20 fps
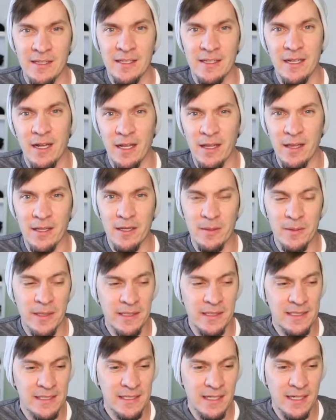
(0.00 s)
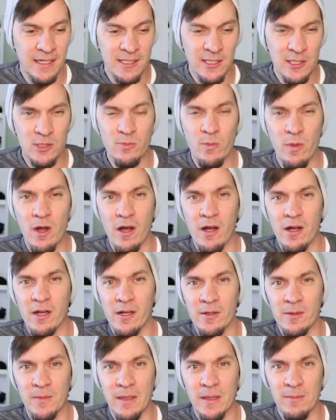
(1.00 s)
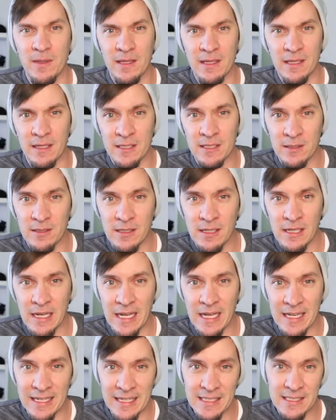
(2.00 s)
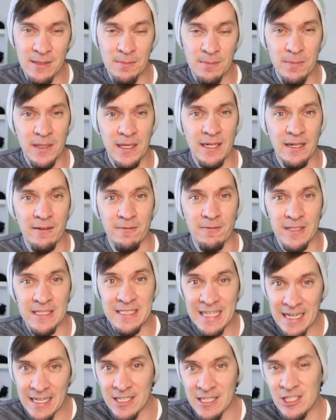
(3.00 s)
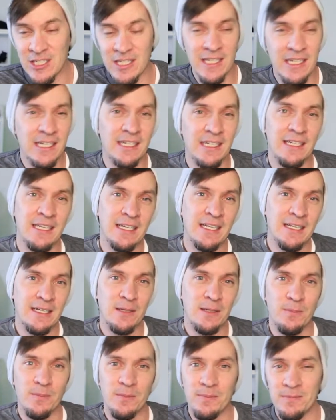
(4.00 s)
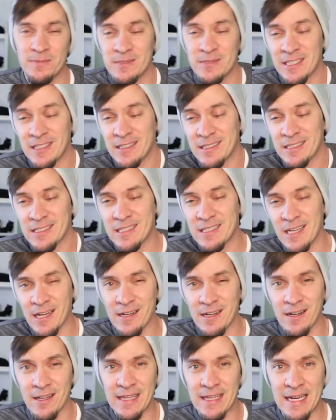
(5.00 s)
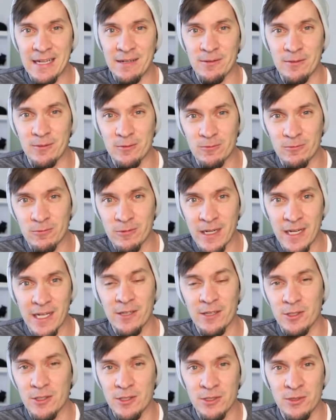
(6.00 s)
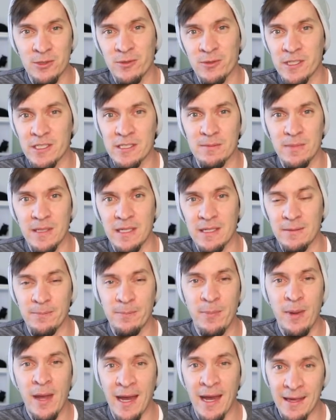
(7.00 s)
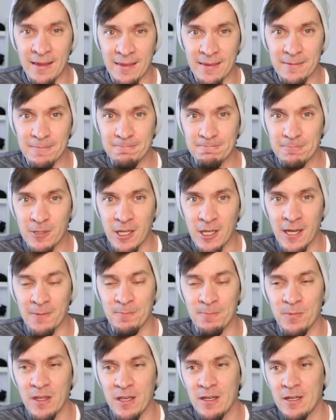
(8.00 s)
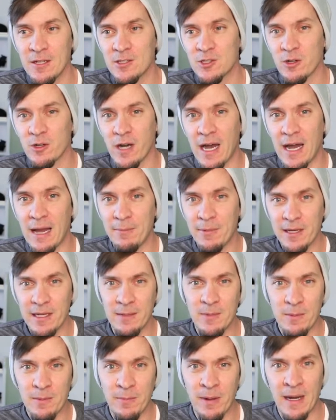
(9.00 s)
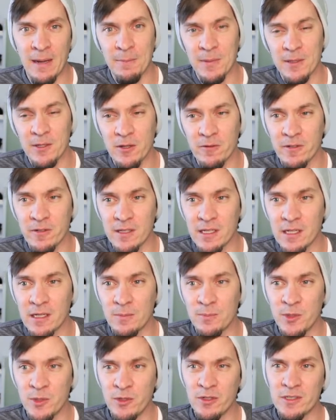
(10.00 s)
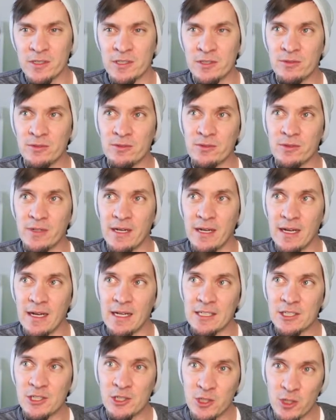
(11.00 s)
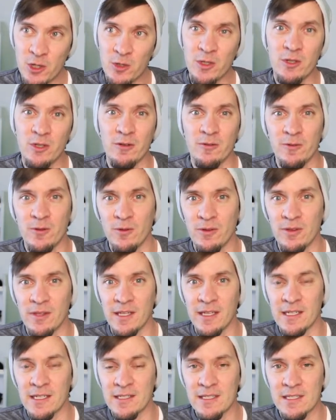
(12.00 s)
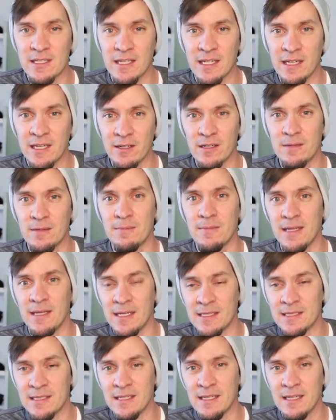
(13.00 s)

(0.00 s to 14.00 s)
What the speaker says: a little bit small, maybe it needs a bit of attention since it's not on that regular tourist beaten path. Okay, so I'm going to be popping over on the computer to show you a few things here in a minute